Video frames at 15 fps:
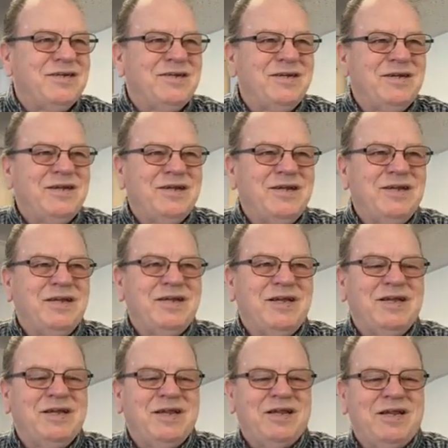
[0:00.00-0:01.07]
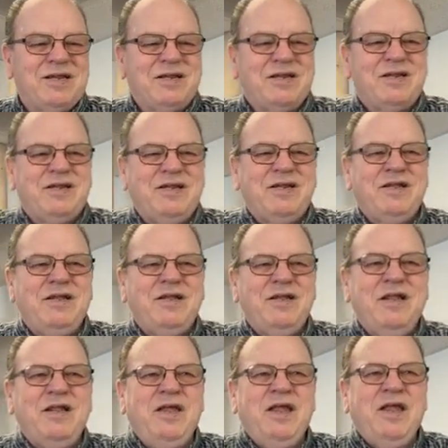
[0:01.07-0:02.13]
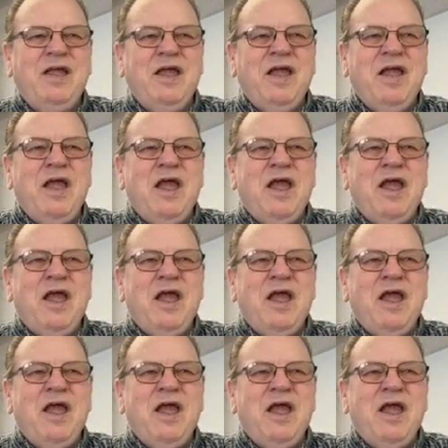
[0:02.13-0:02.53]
(no one is talking)